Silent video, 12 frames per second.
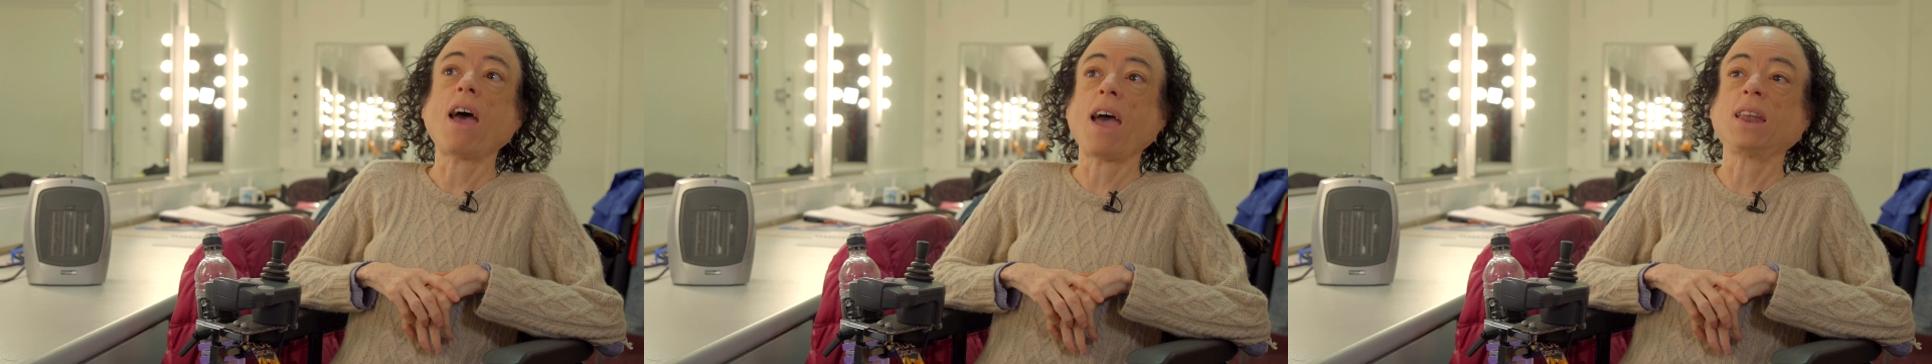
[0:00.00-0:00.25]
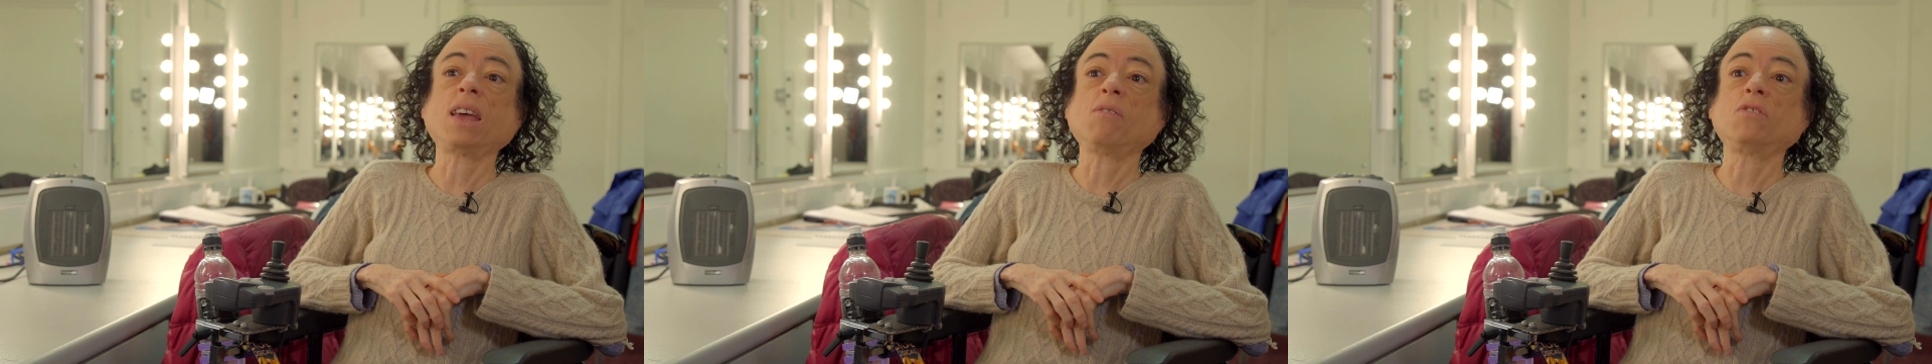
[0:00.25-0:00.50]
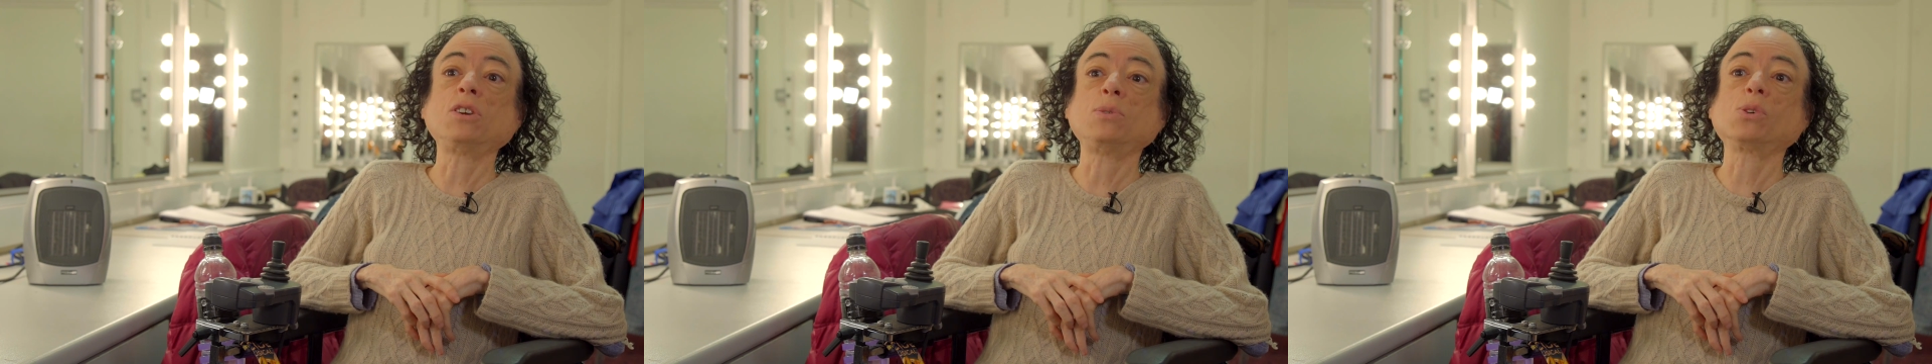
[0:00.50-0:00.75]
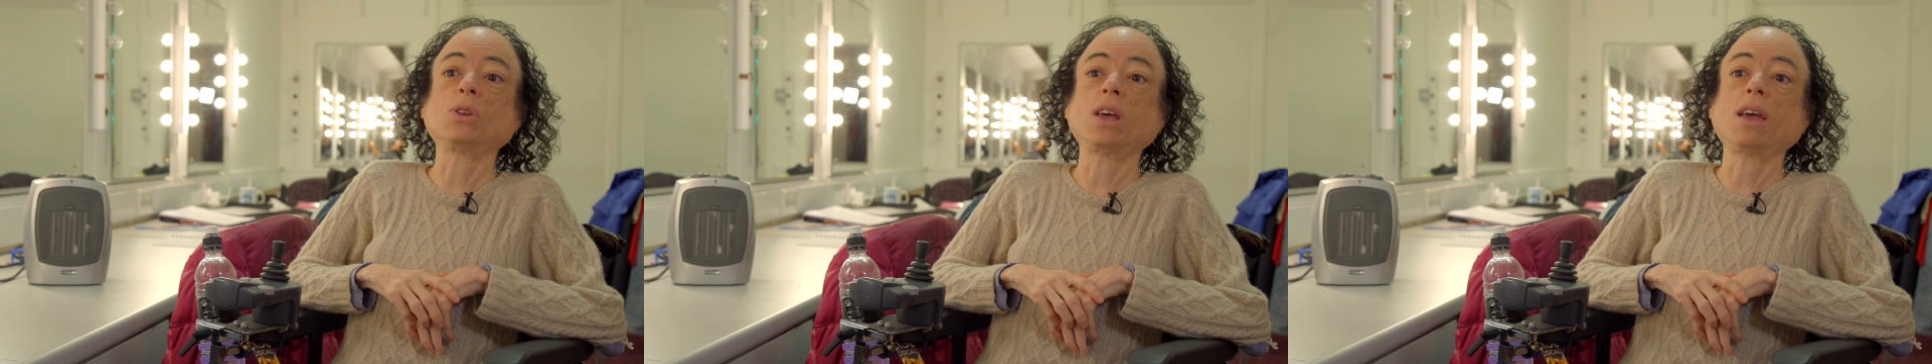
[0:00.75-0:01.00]
and have
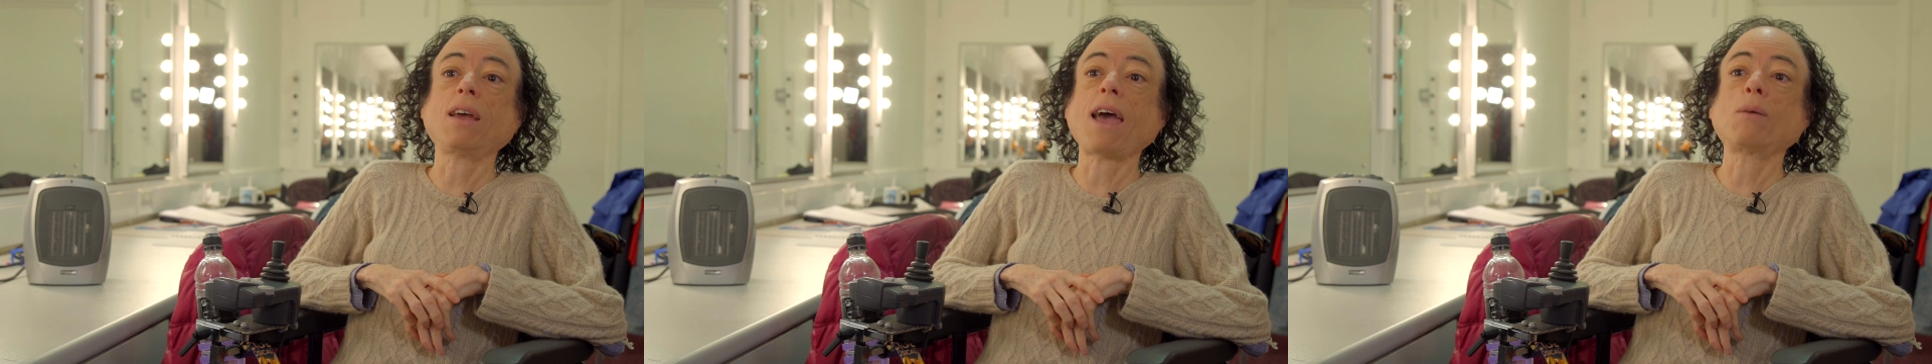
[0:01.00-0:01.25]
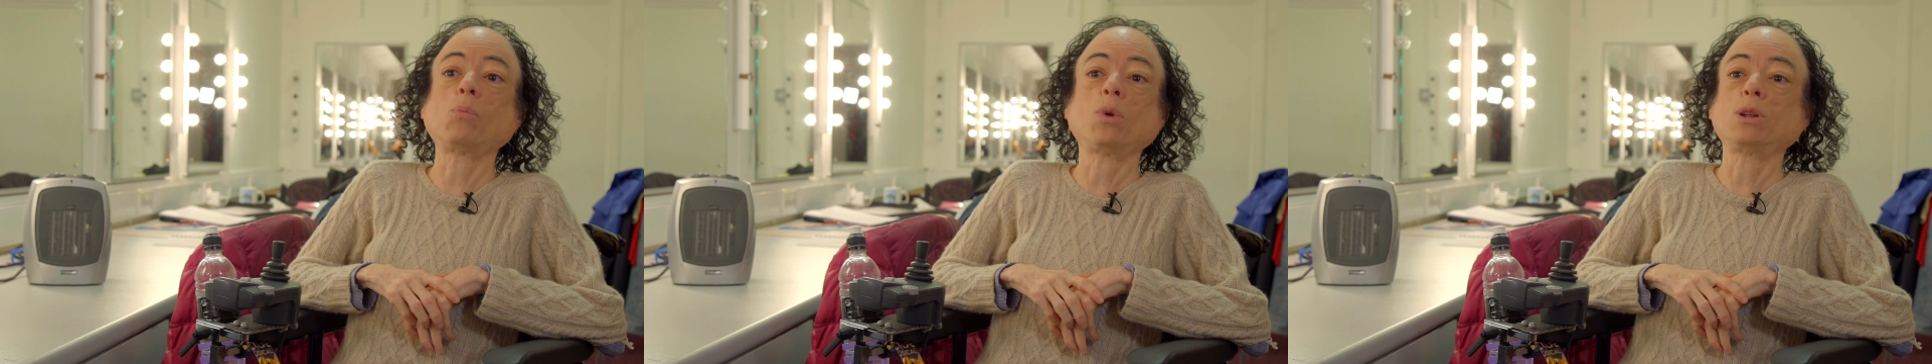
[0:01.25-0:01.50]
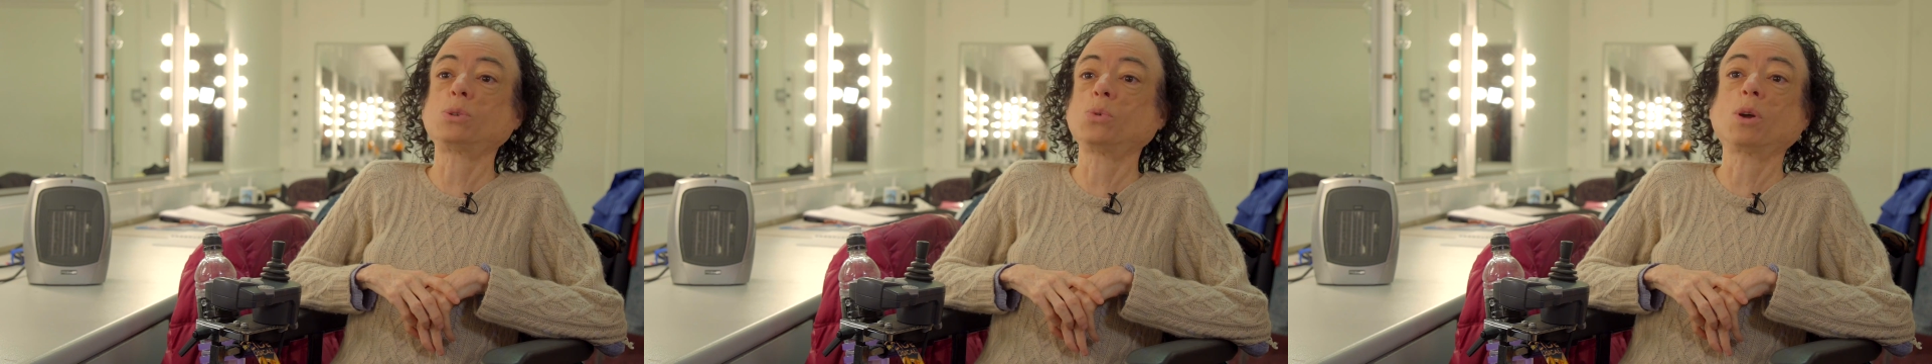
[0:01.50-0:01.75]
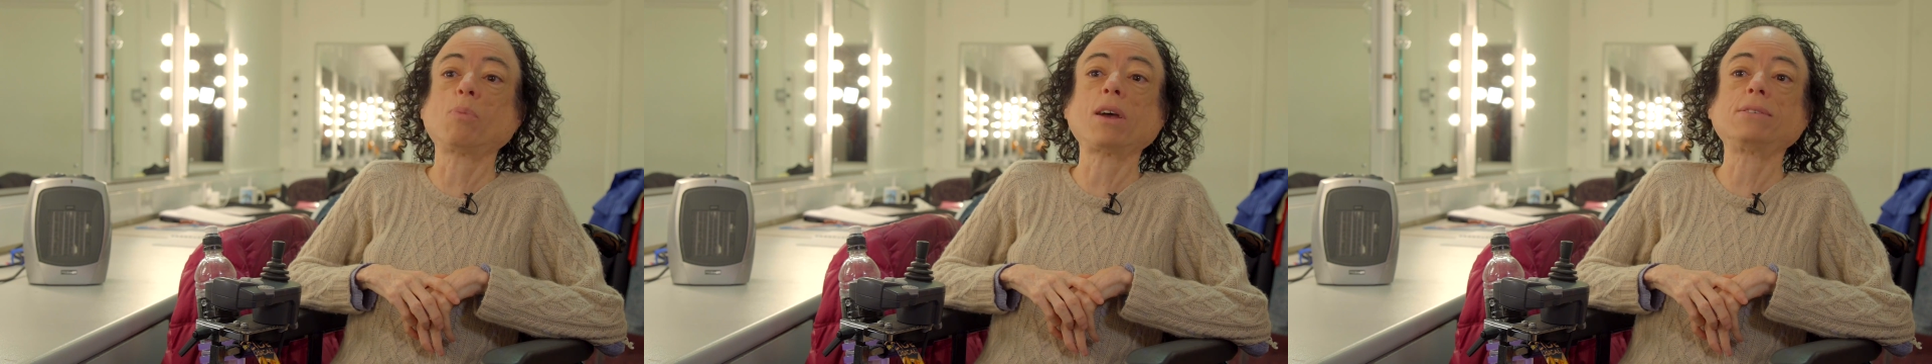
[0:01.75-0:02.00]
views on it and want to
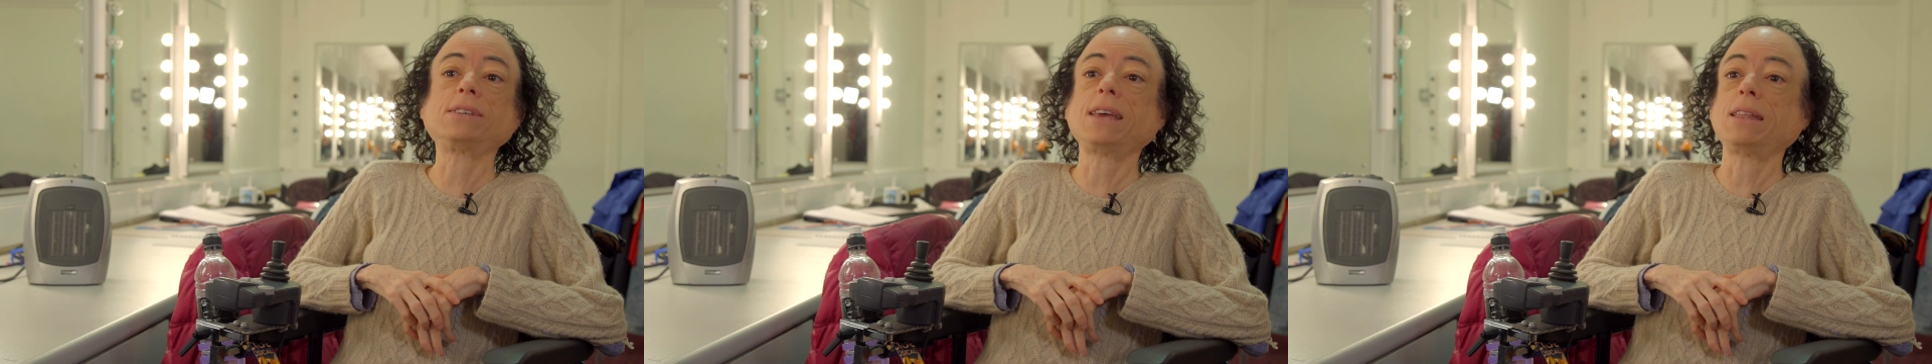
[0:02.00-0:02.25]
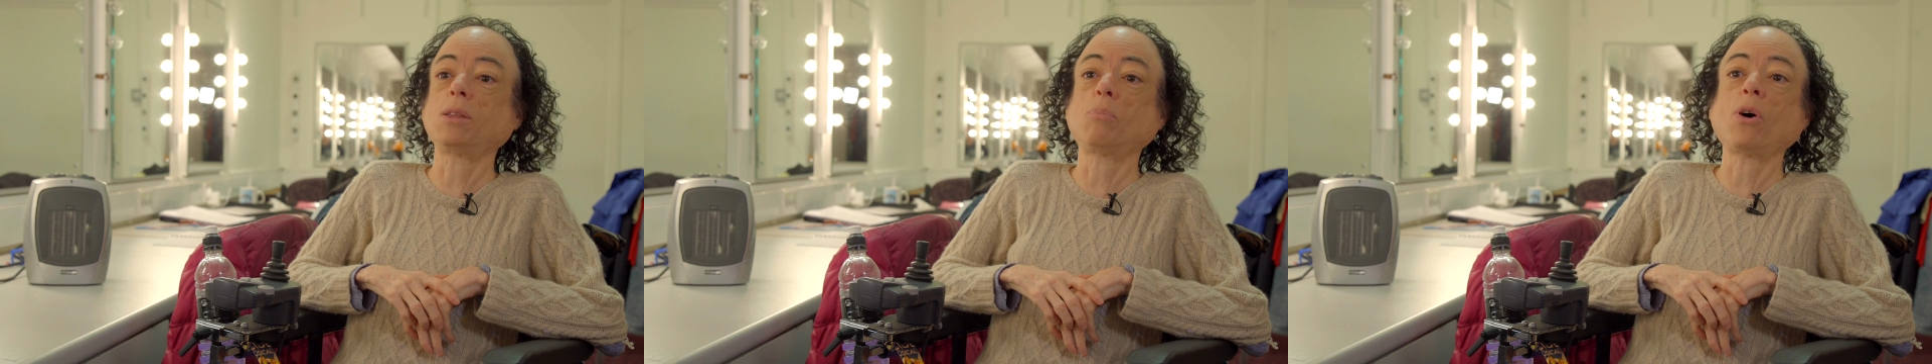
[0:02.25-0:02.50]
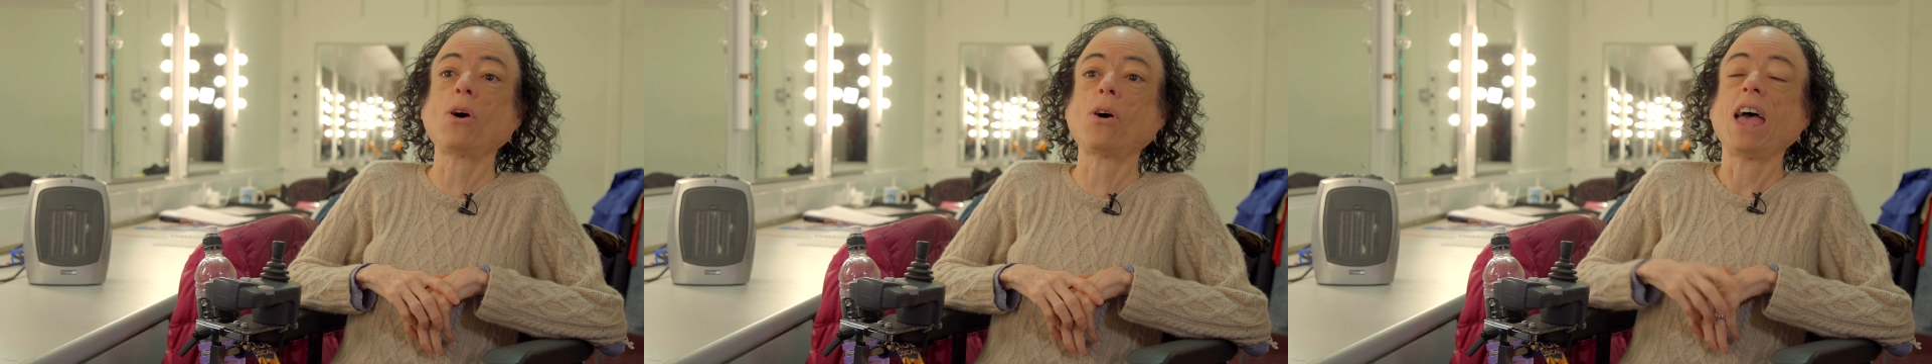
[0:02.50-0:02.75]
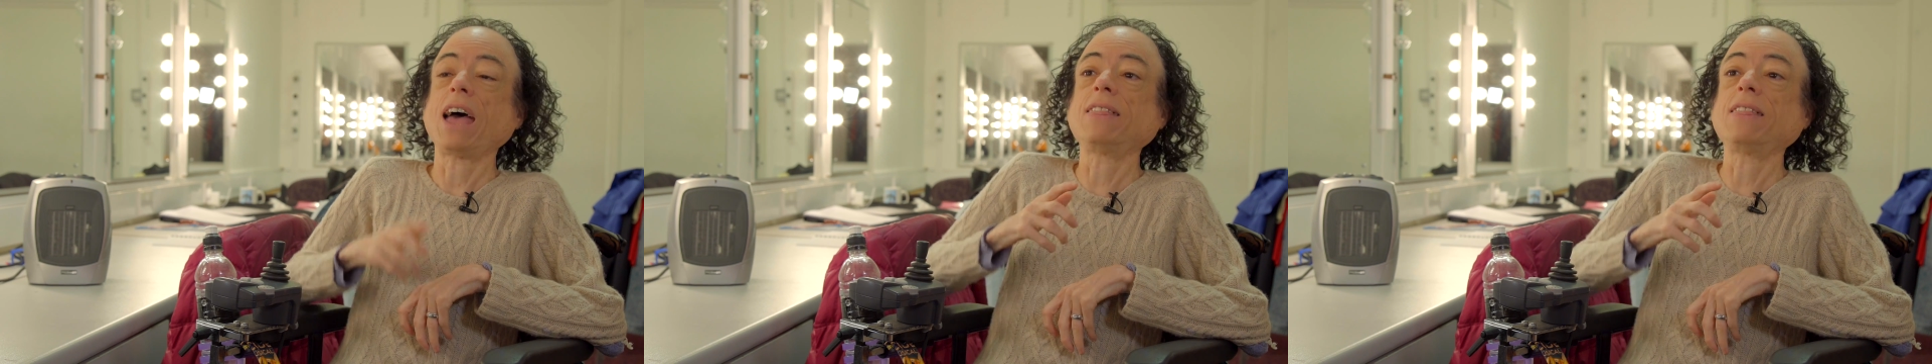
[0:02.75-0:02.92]
talk about it in the bar.